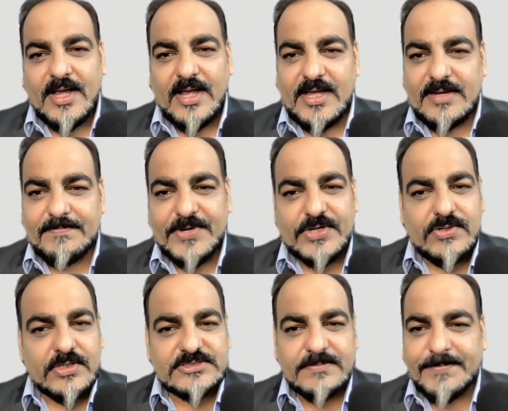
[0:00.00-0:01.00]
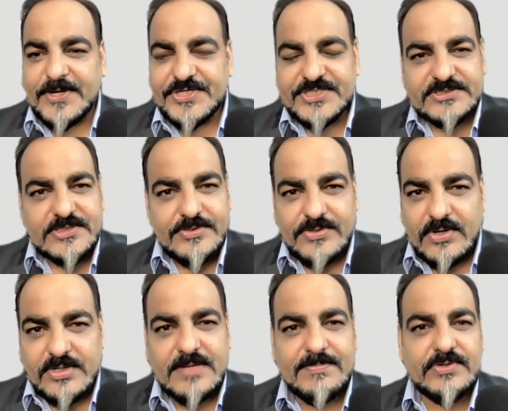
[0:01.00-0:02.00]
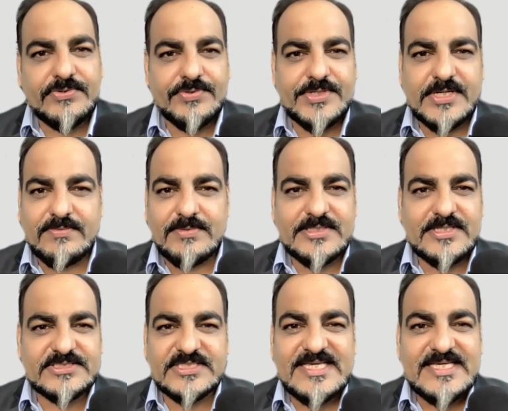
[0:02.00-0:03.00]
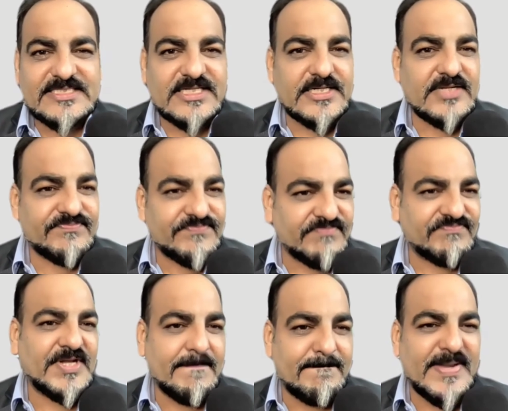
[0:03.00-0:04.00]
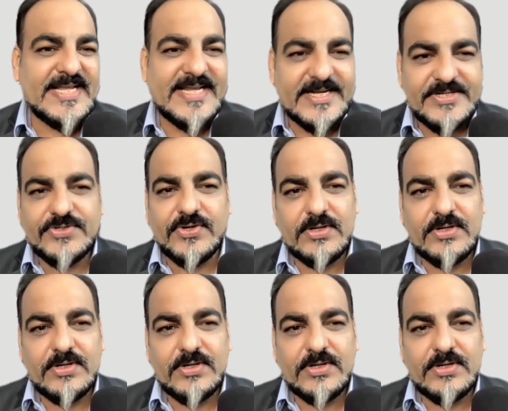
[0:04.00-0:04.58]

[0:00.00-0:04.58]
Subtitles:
And because the patients are not able to travel, there is a easily $50 billion